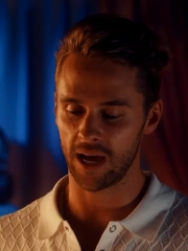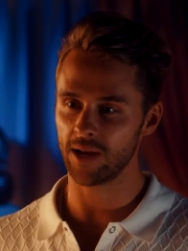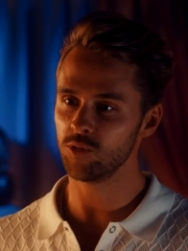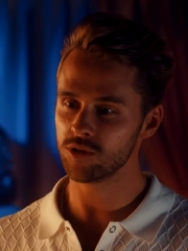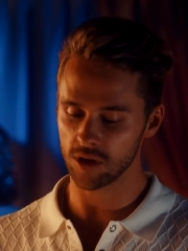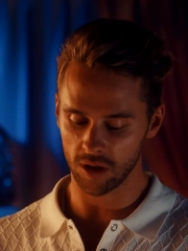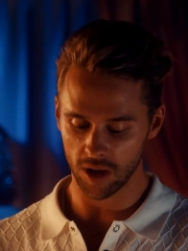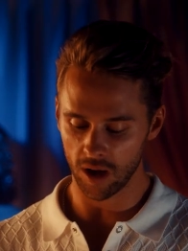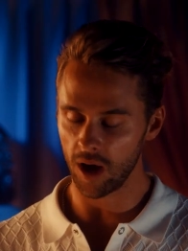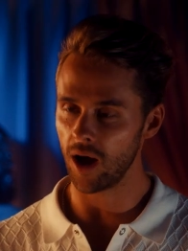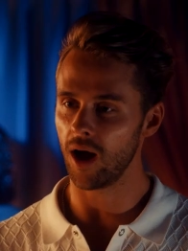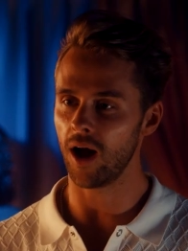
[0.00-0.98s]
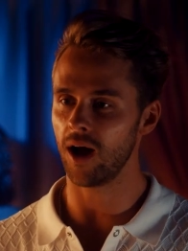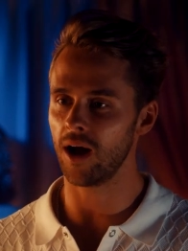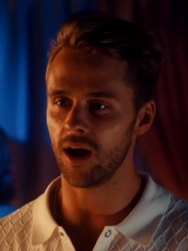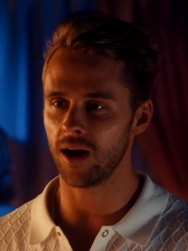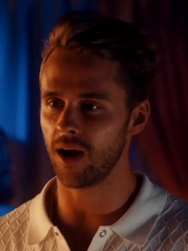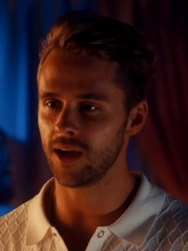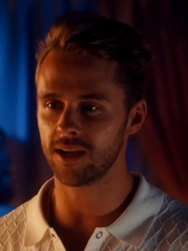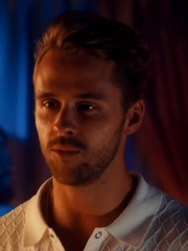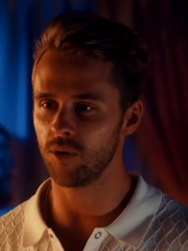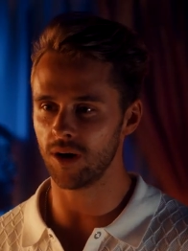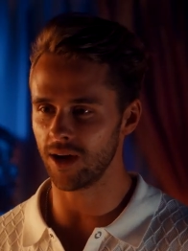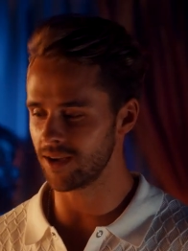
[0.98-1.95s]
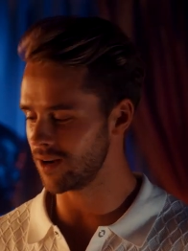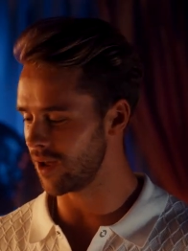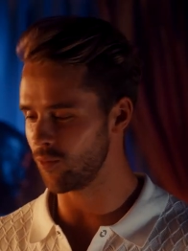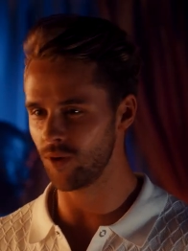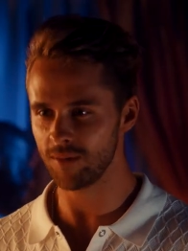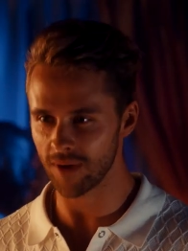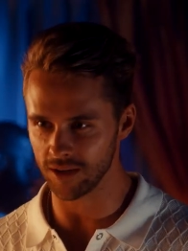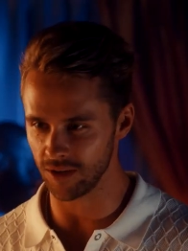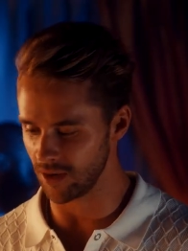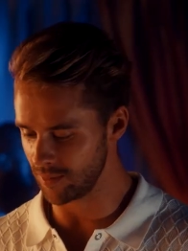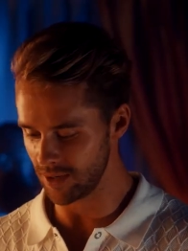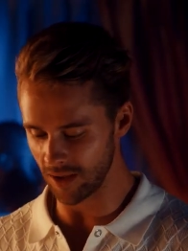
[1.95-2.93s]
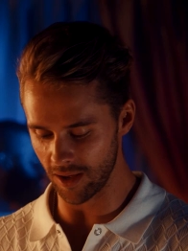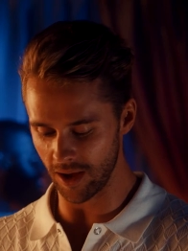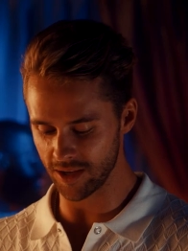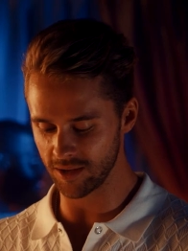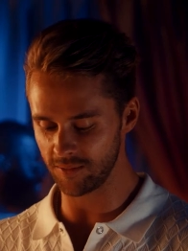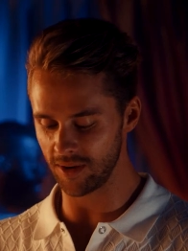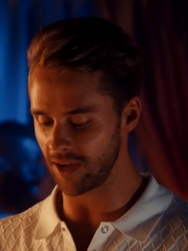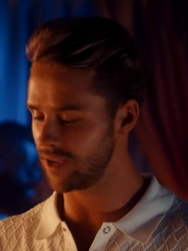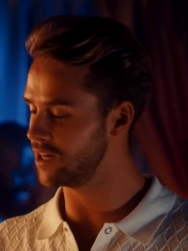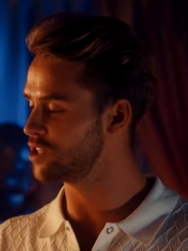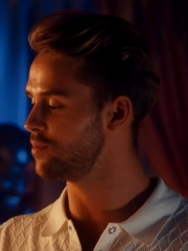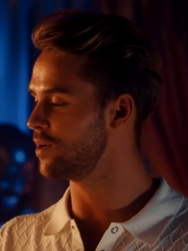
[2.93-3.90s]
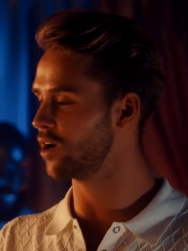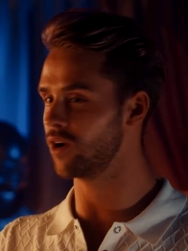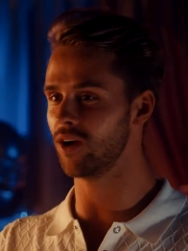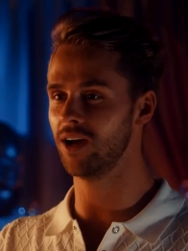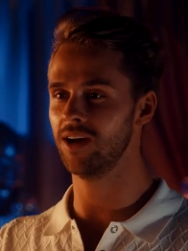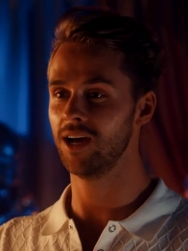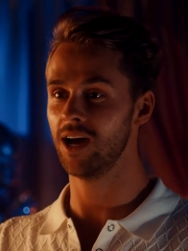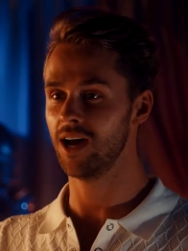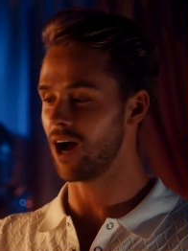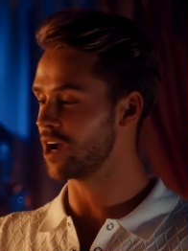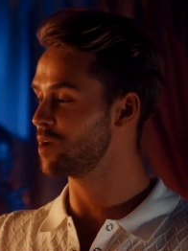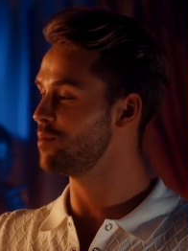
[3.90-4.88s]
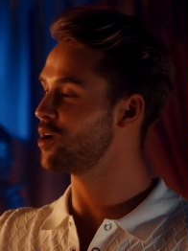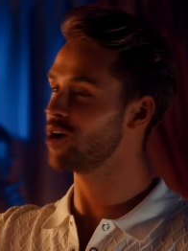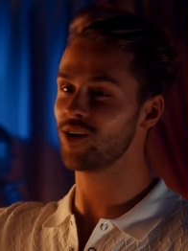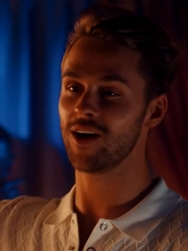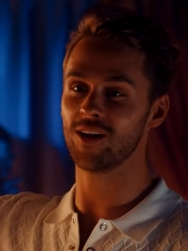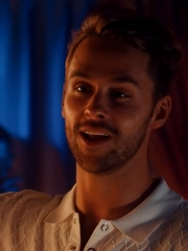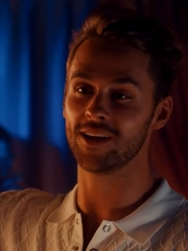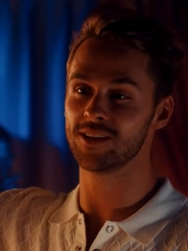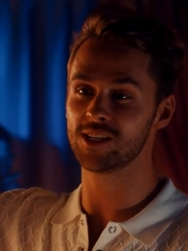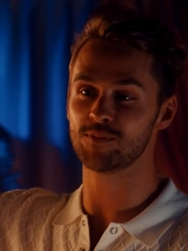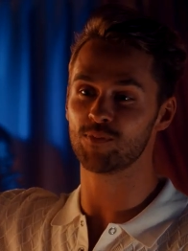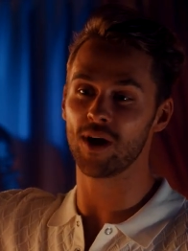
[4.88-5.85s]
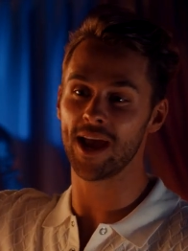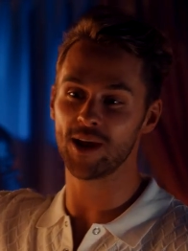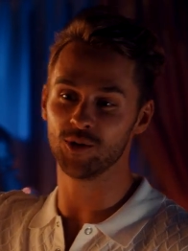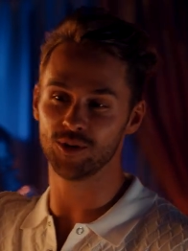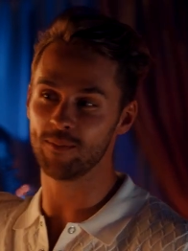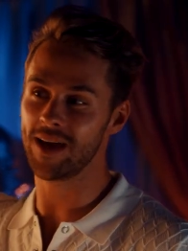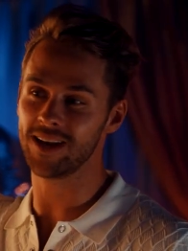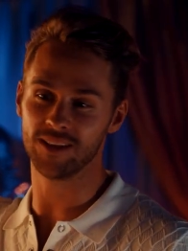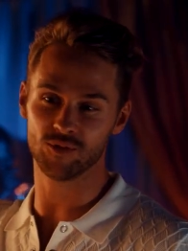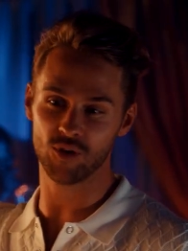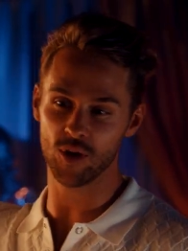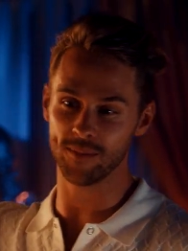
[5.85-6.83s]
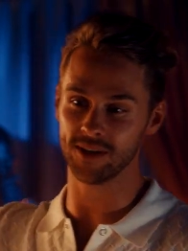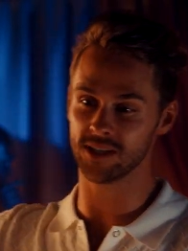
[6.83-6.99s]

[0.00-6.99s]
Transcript: And also, like, I can now wingman you. I mean, like, I could literally be going around, I could be going around, like, spraying all the men in the room